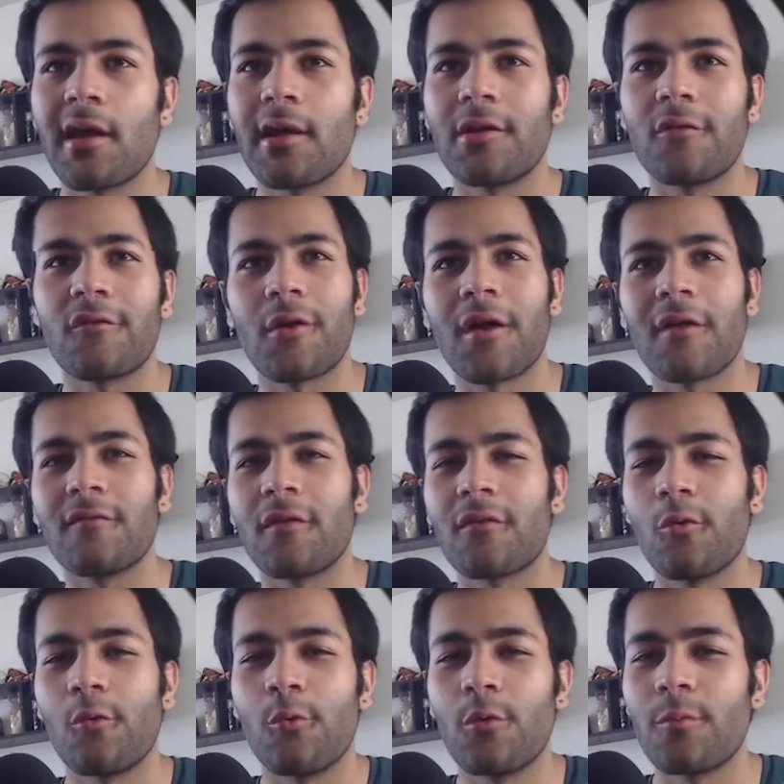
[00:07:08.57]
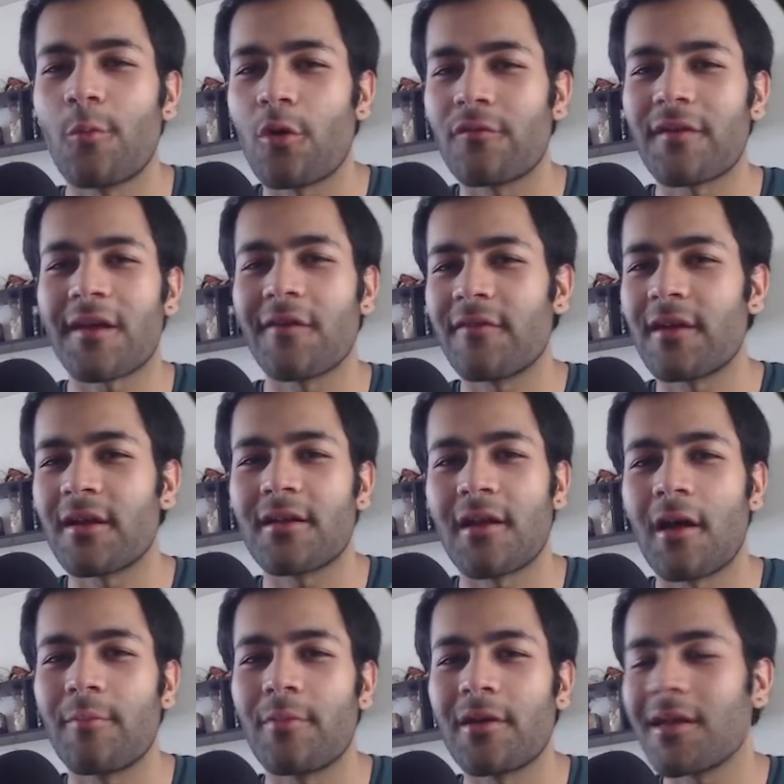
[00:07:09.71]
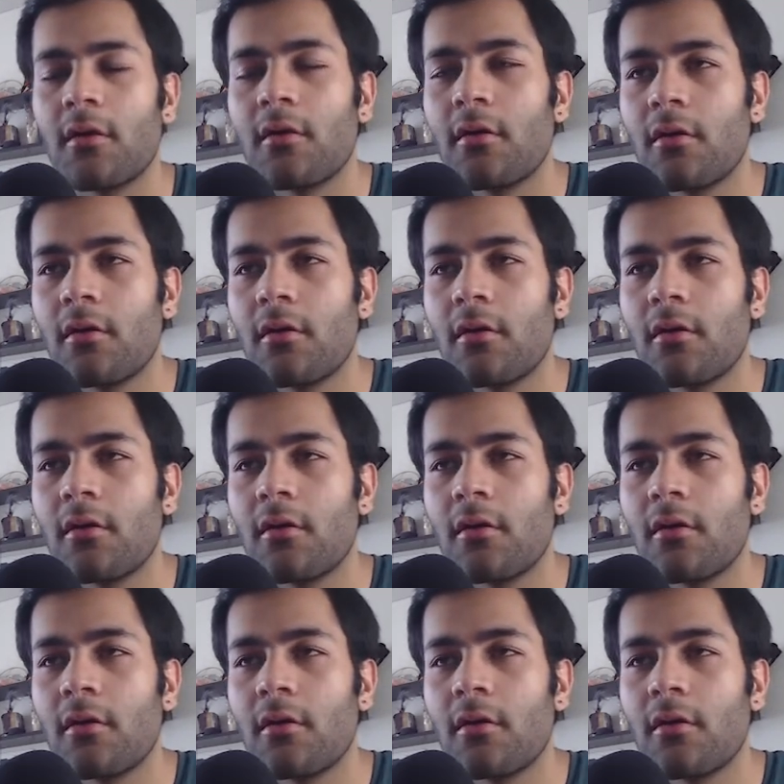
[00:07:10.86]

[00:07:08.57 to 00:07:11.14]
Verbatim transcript: and you should have this cool morphing effect happening.